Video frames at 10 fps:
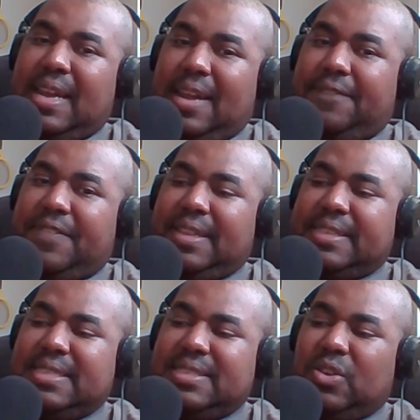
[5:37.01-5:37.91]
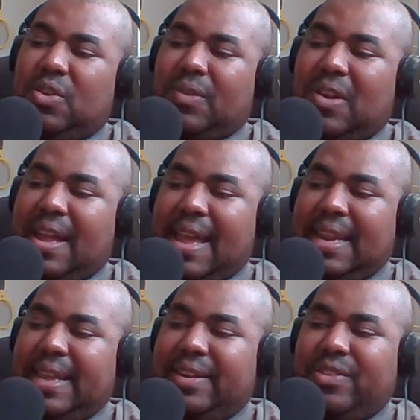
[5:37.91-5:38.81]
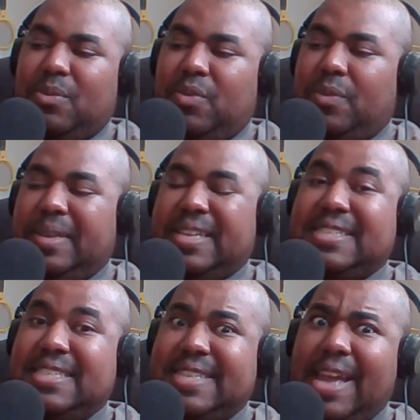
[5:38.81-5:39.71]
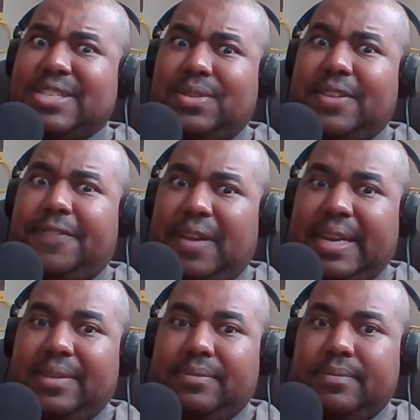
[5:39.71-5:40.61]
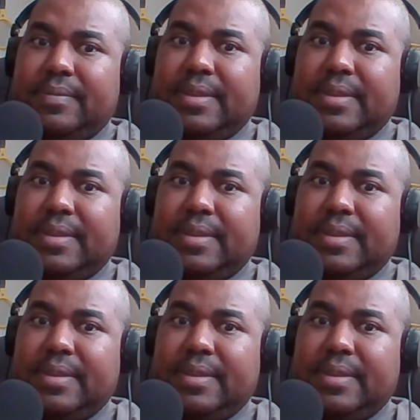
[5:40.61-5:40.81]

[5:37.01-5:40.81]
I feel like she's the overall highlight of this movie because she's actually funny.